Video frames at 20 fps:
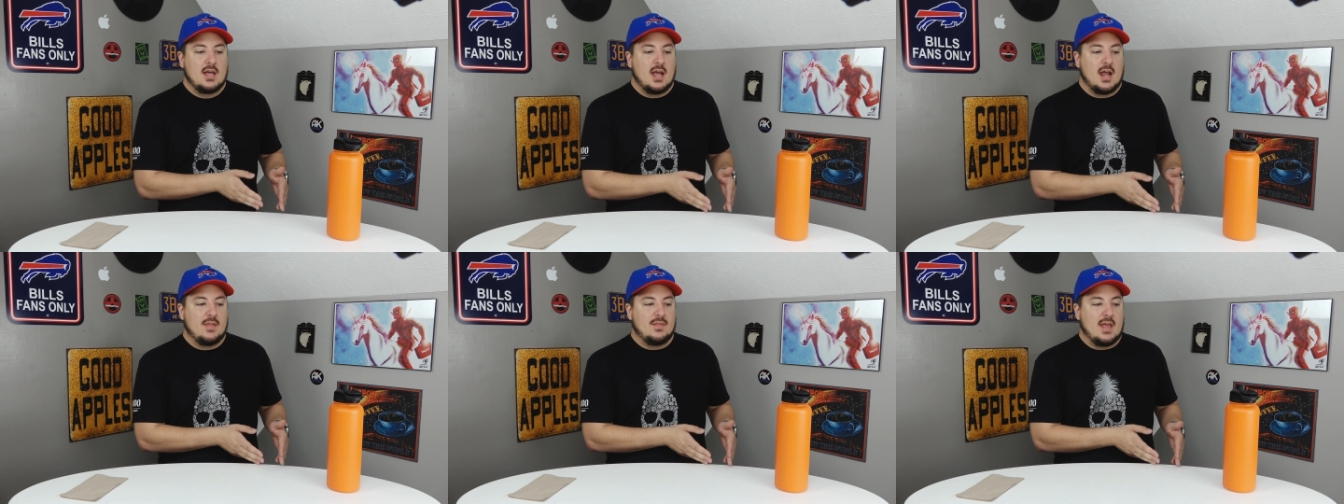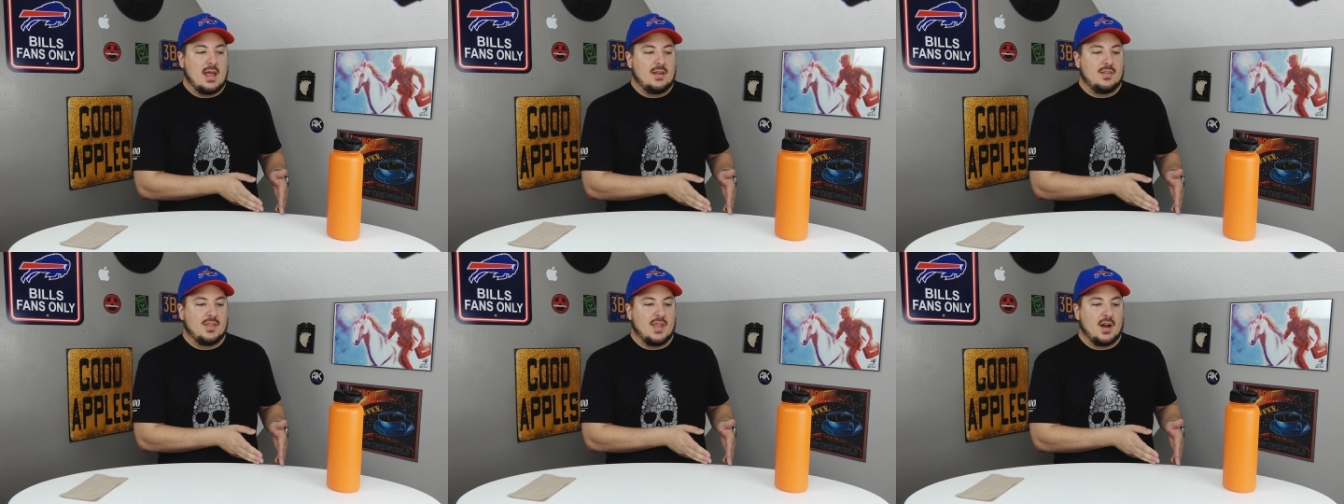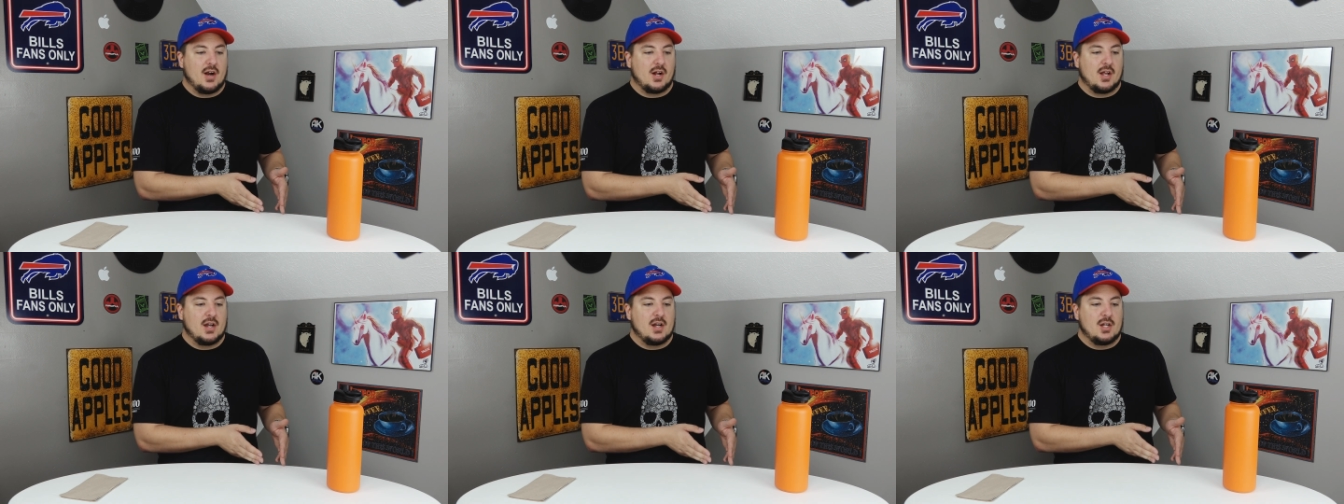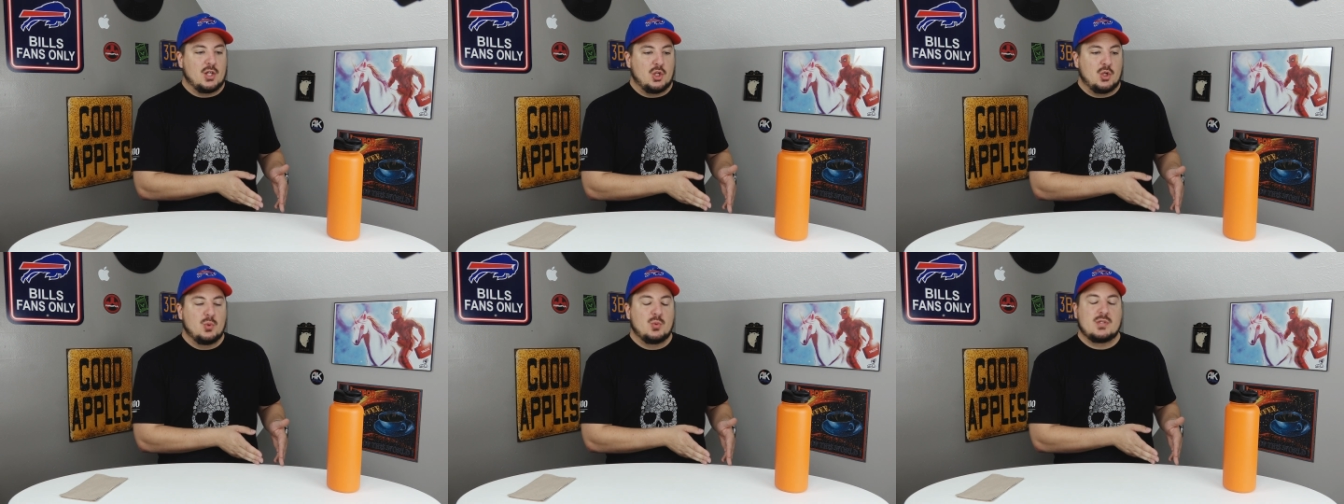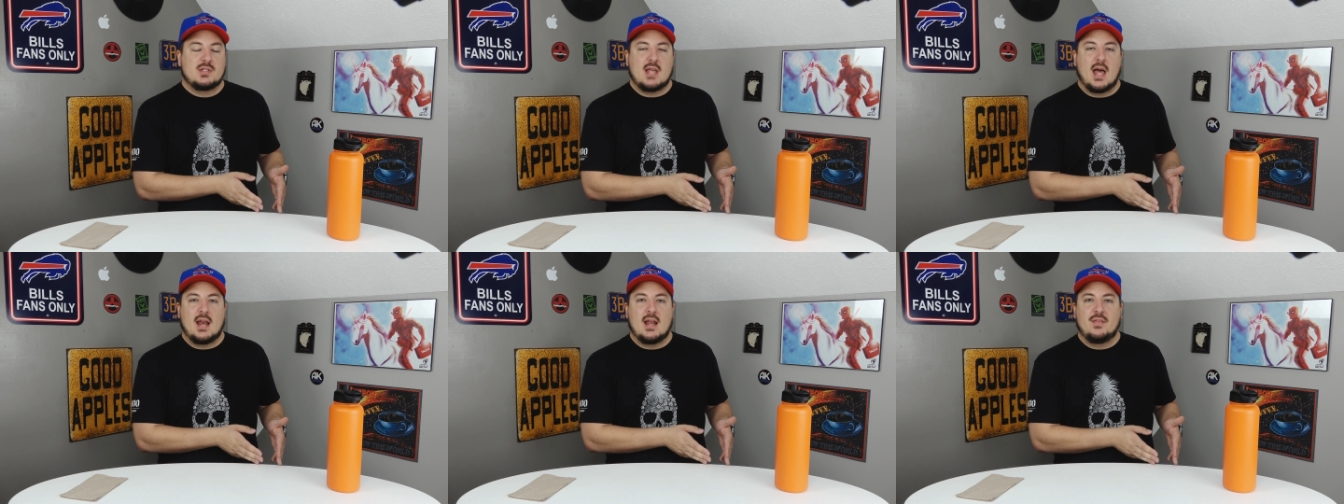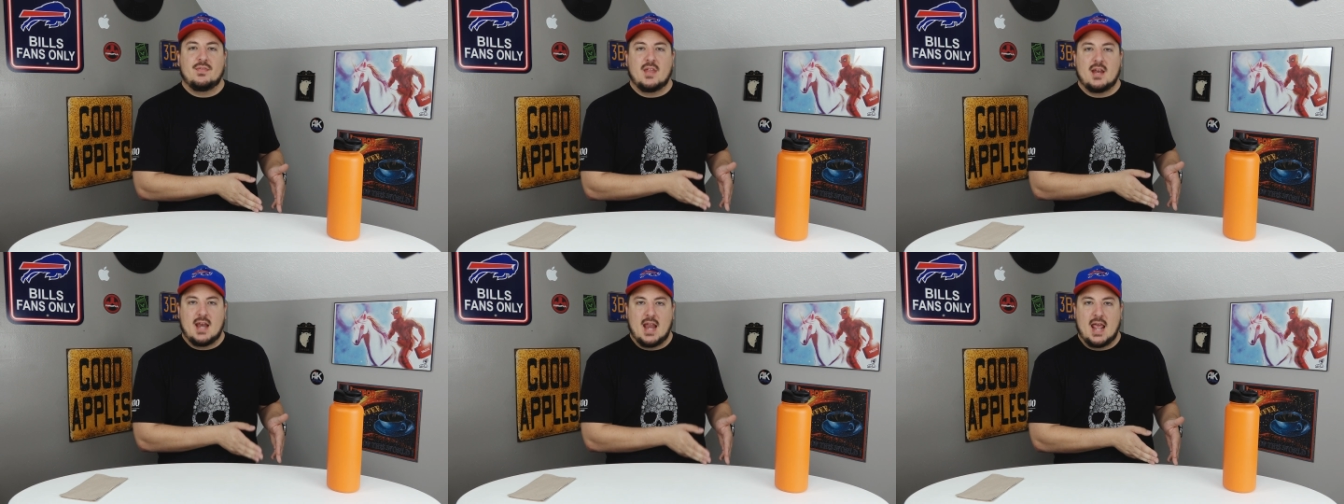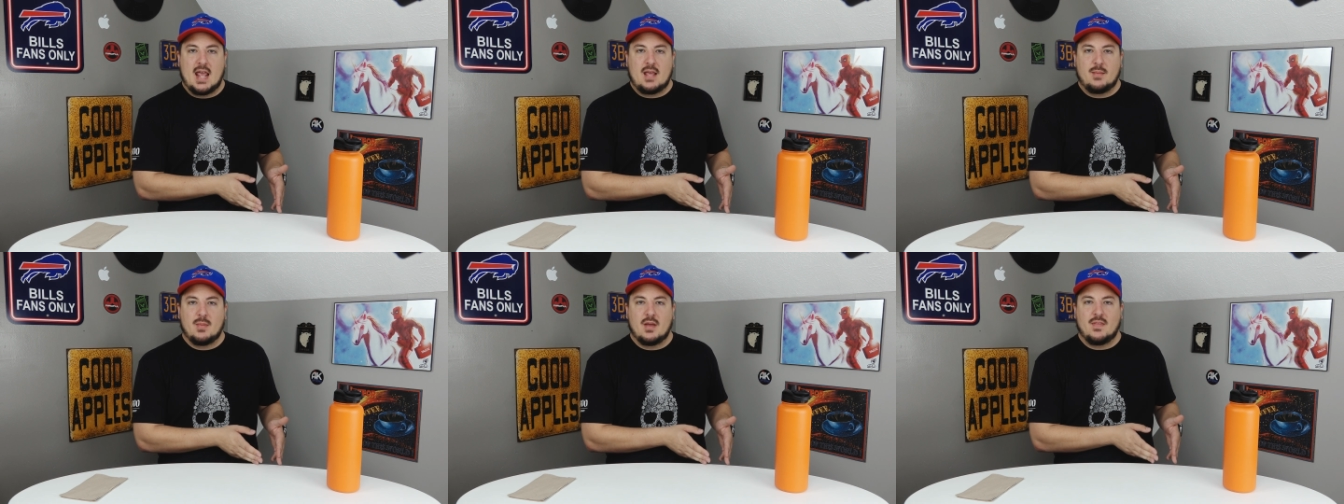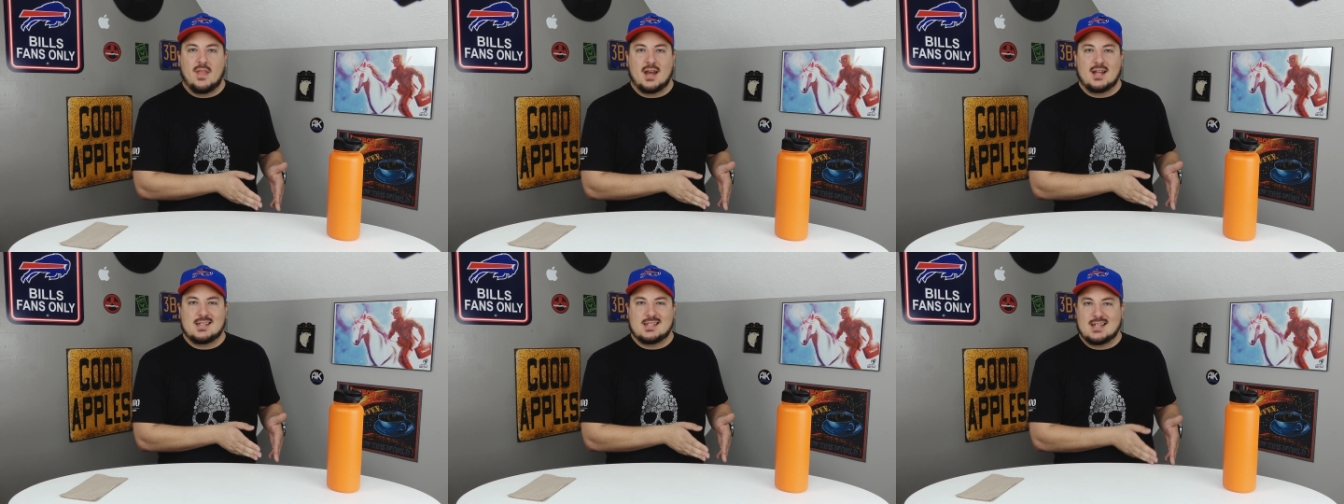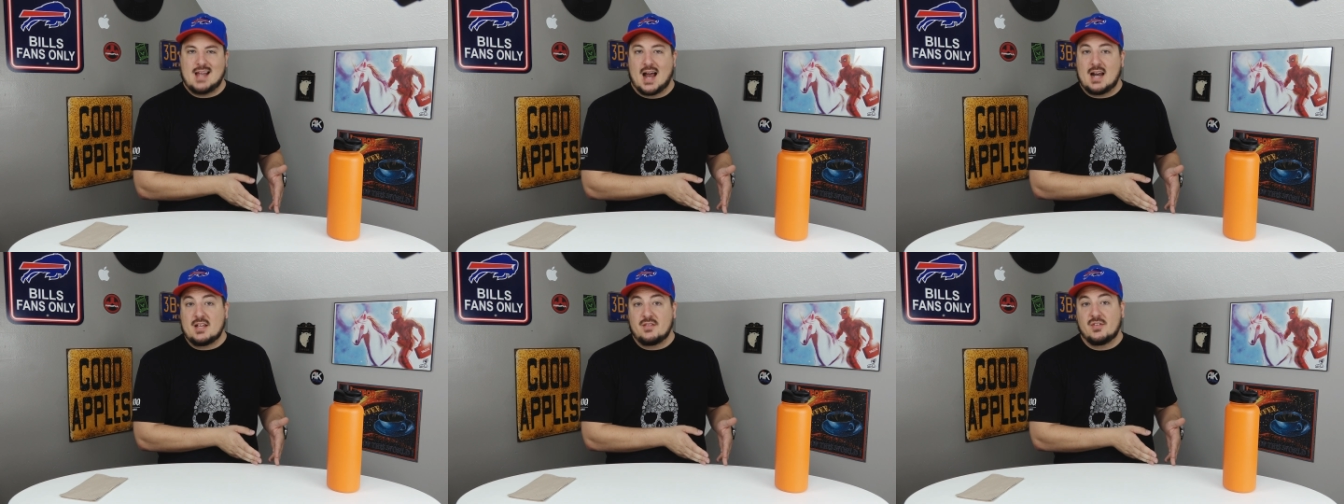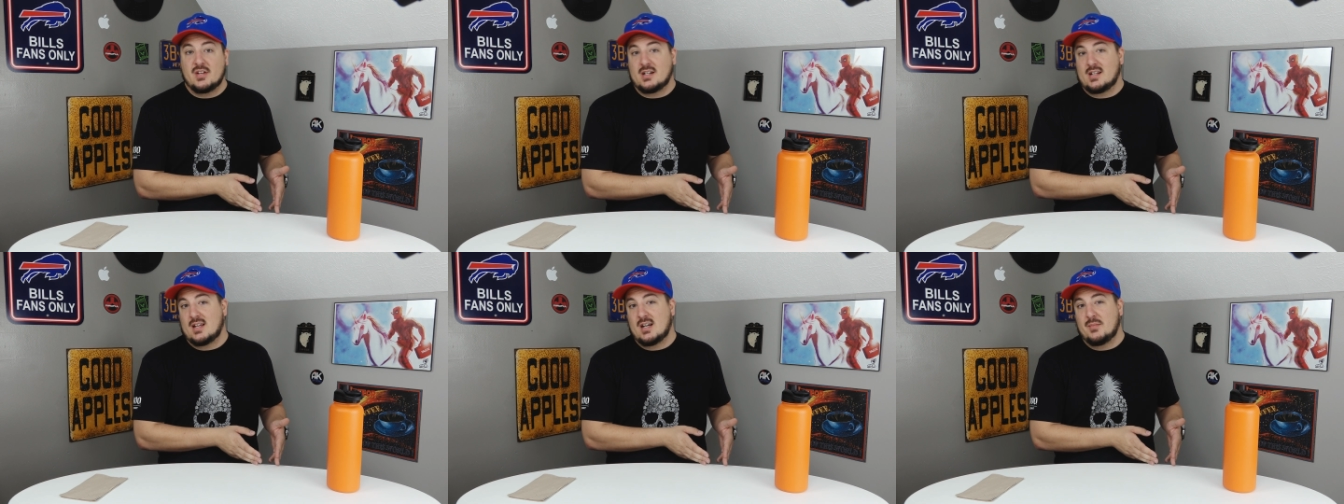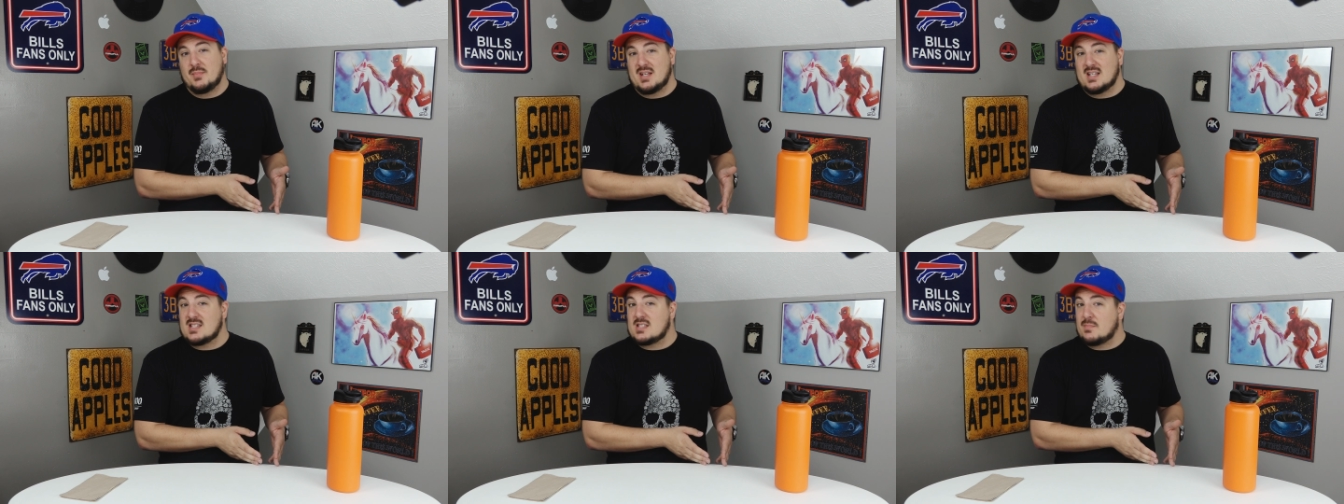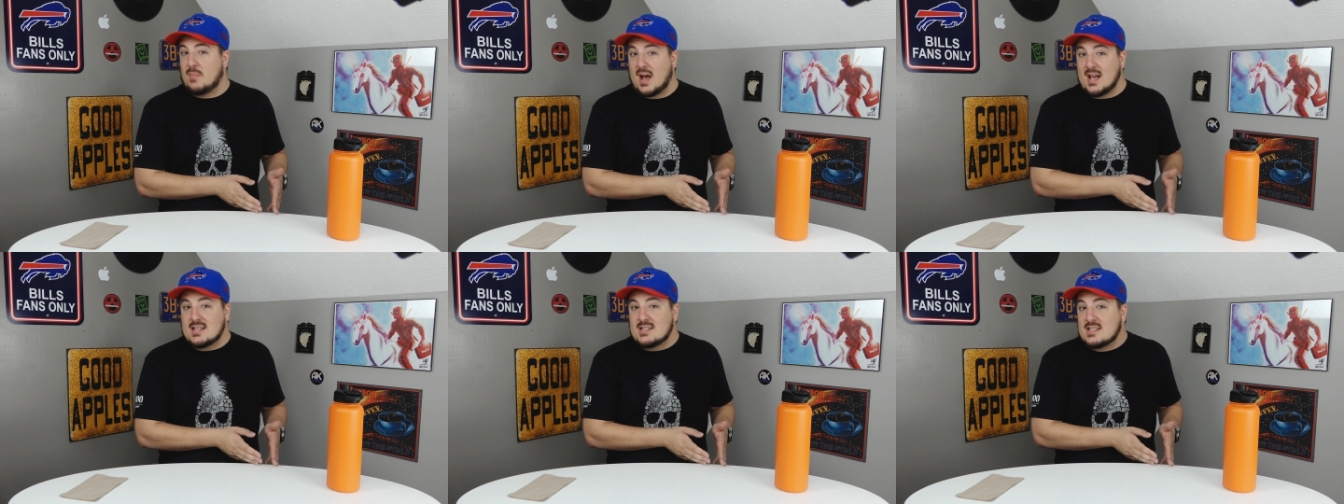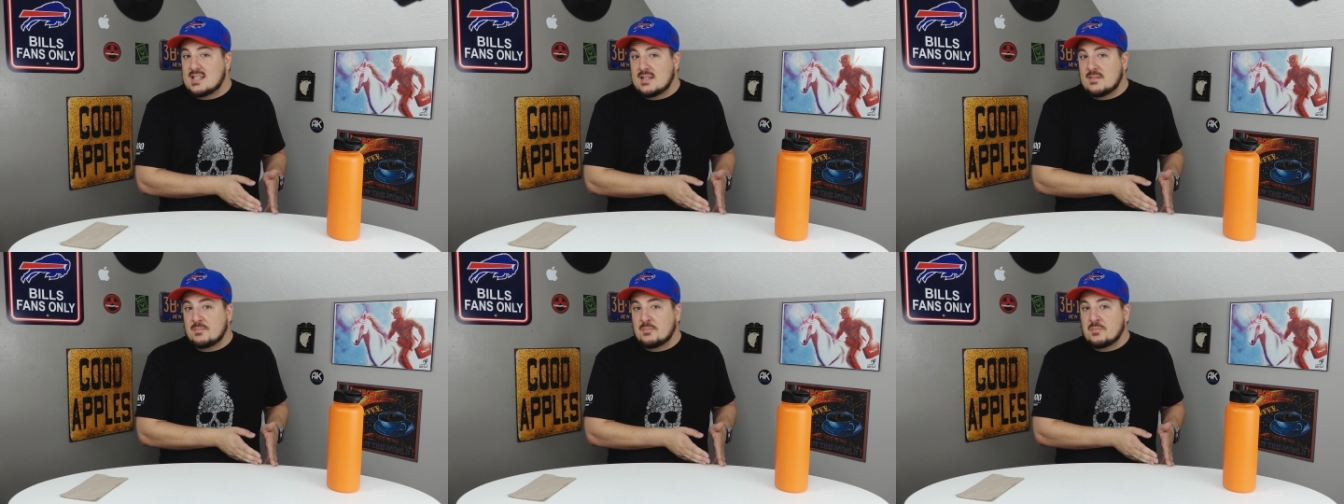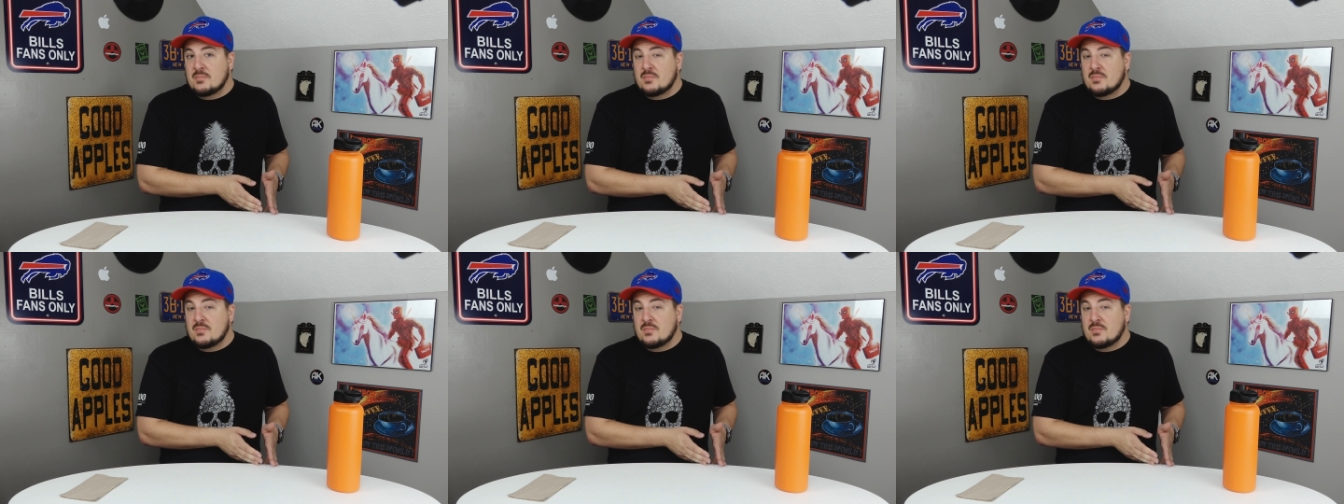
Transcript: and then they're gonna use that in the name, and then it's not even gonna be spicy